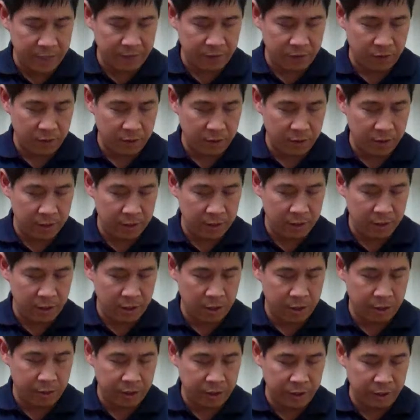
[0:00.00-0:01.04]
after the
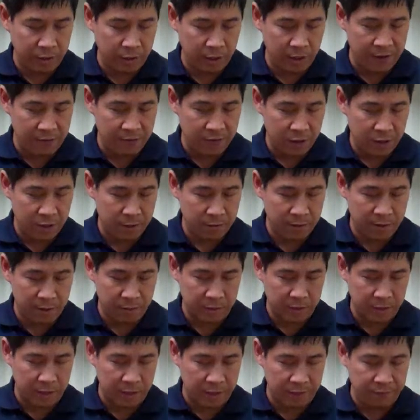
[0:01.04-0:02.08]
artery to your left arm
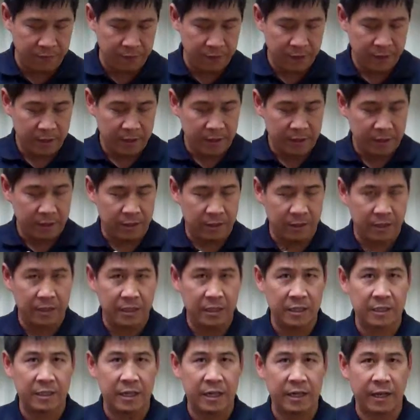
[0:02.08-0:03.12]
comes off, the
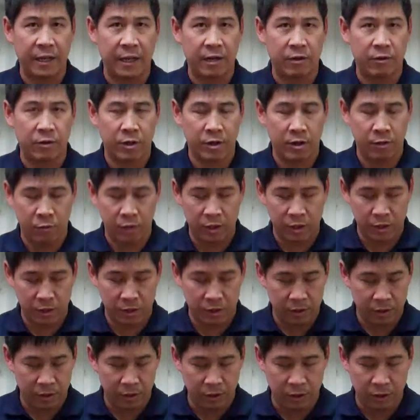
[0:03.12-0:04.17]
descending aorta,
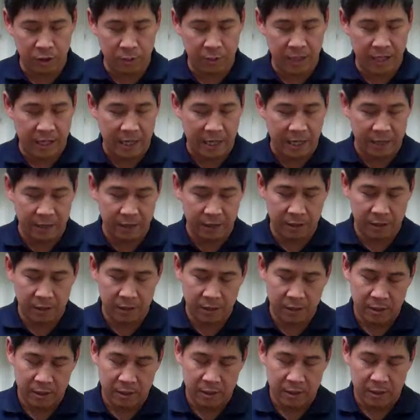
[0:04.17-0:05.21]
which goes behind
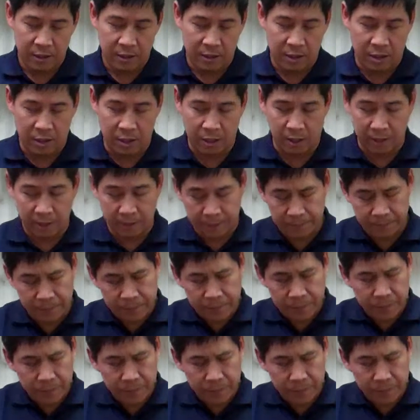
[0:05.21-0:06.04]
the heart.